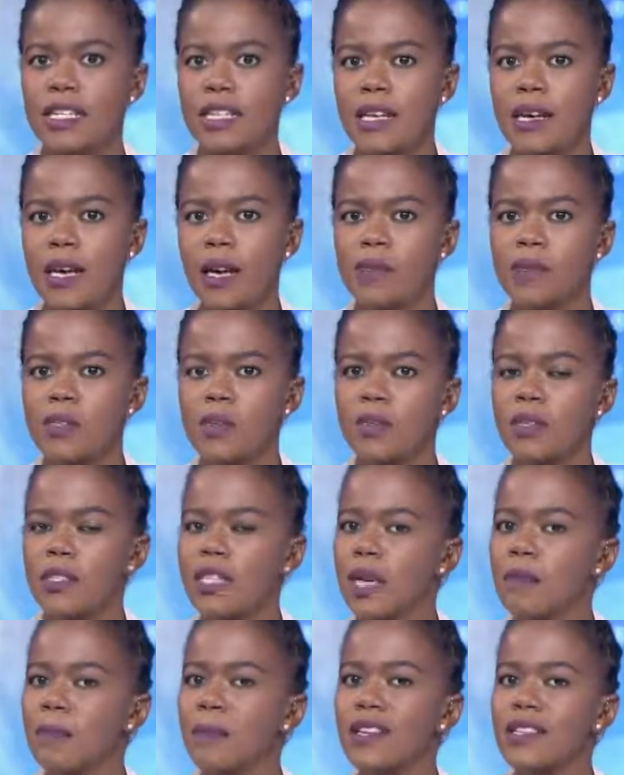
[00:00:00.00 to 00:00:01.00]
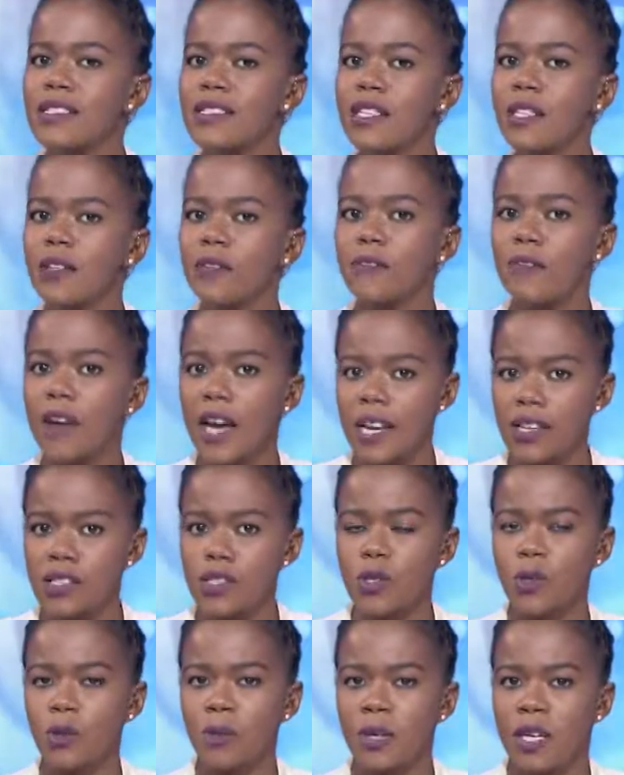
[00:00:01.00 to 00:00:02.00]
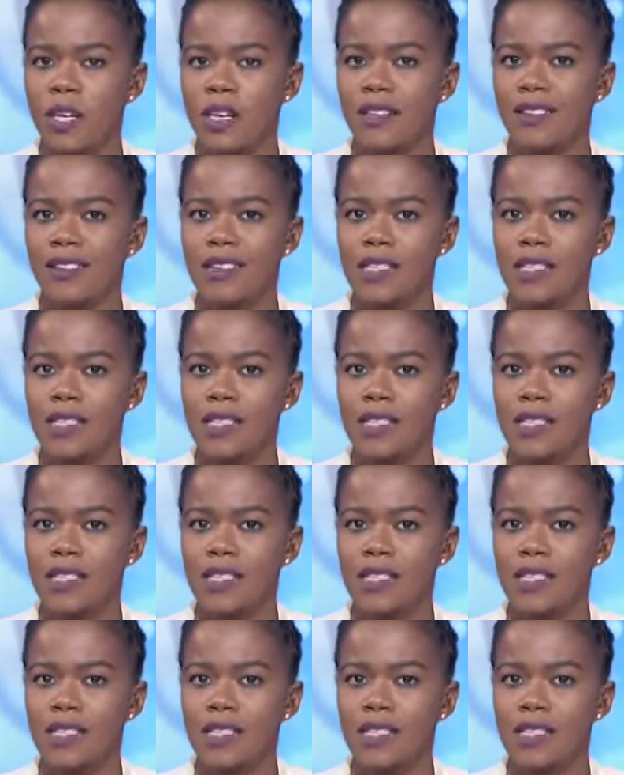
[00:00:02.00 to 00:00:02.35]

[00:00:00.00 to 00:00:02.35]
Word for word: comes amid a political firestorm that has